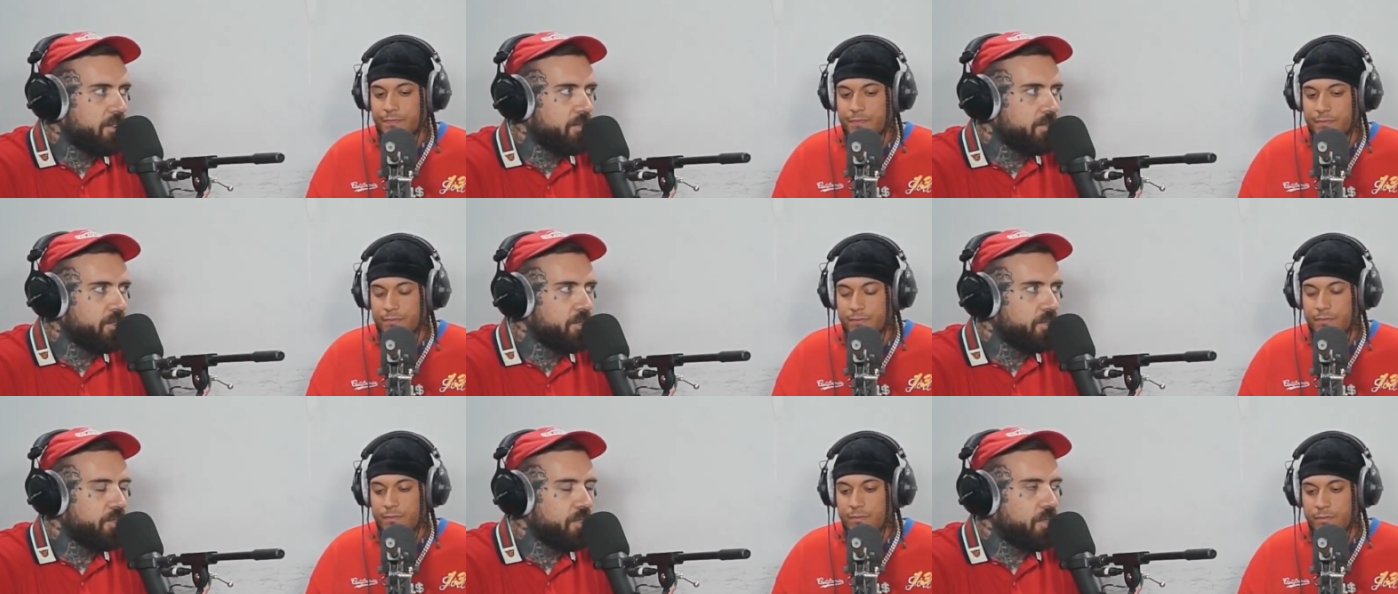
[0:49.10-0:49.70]
Speaker 1: out who
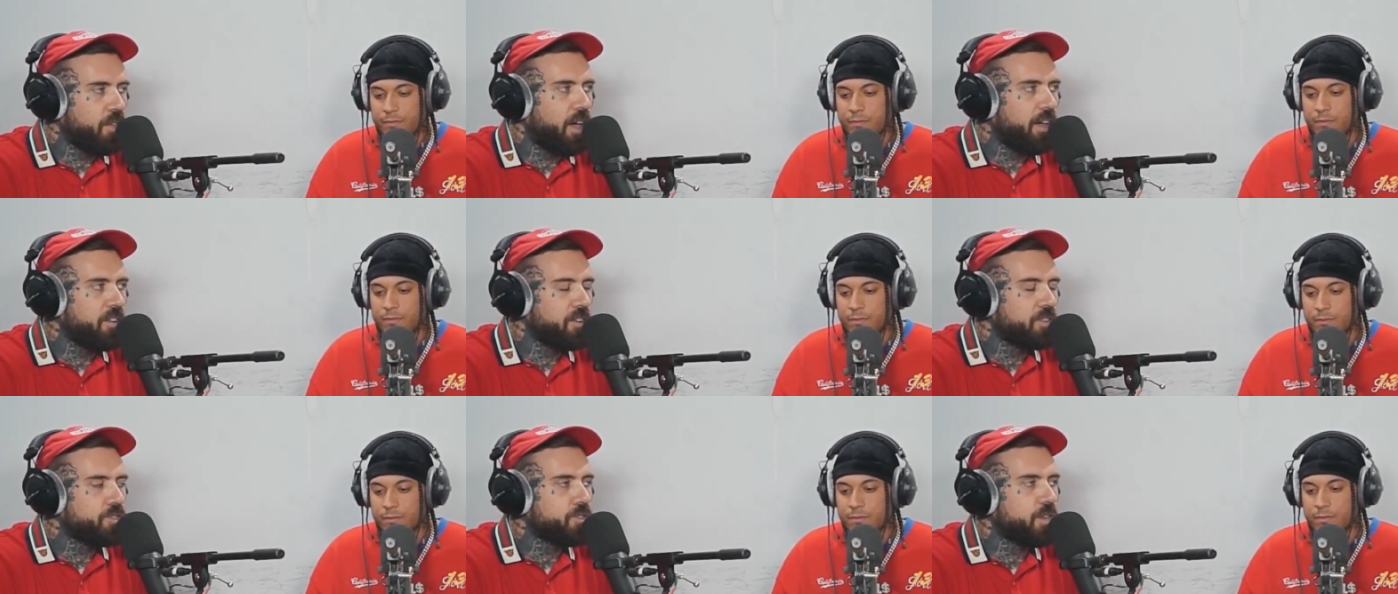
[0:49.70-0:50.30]
mm-hmm. you thought
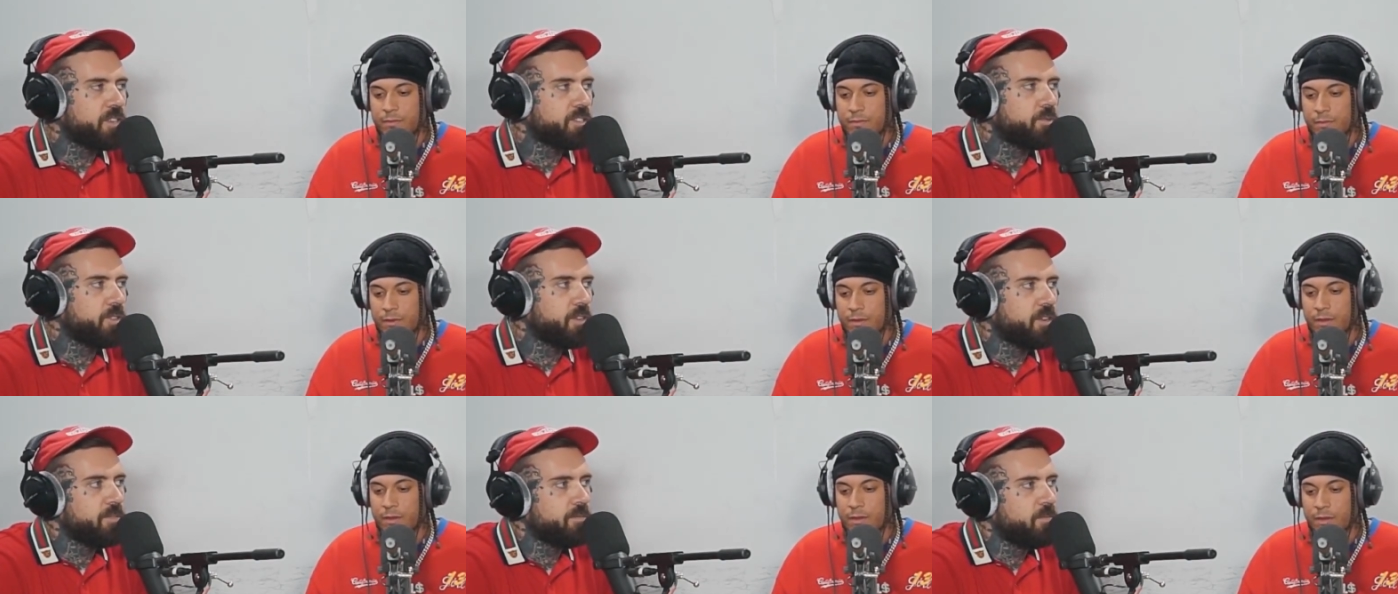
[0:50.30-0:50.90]
you could trust with
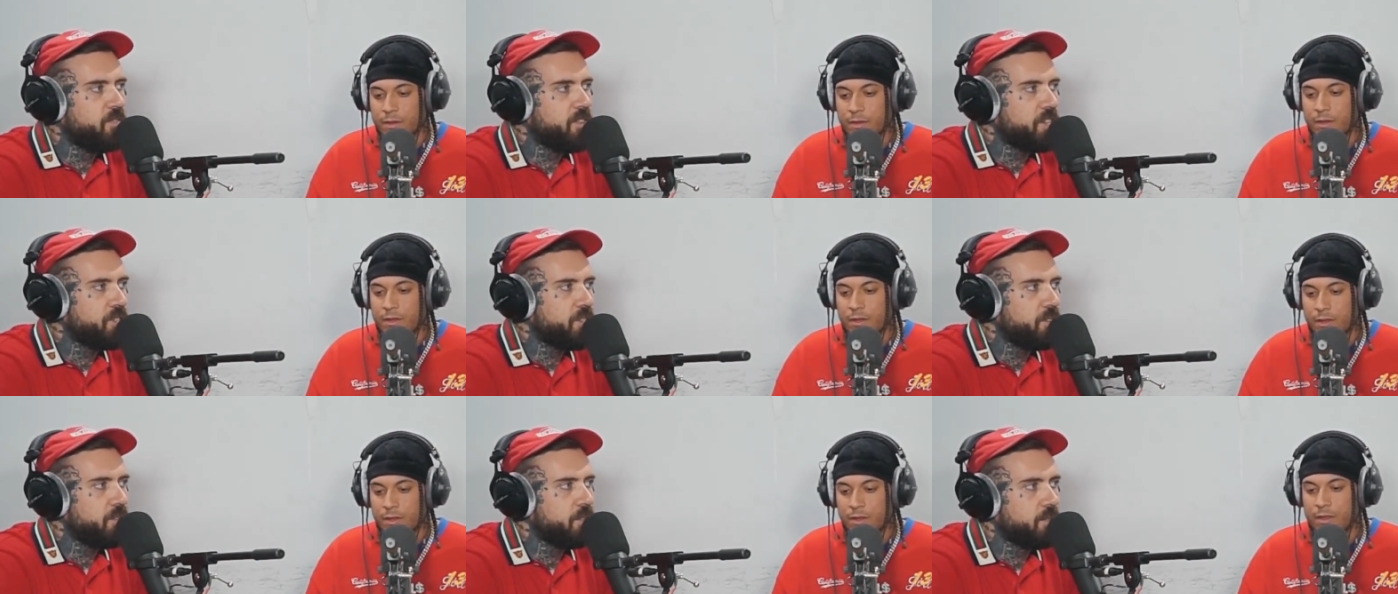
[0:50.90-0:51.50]
your vision.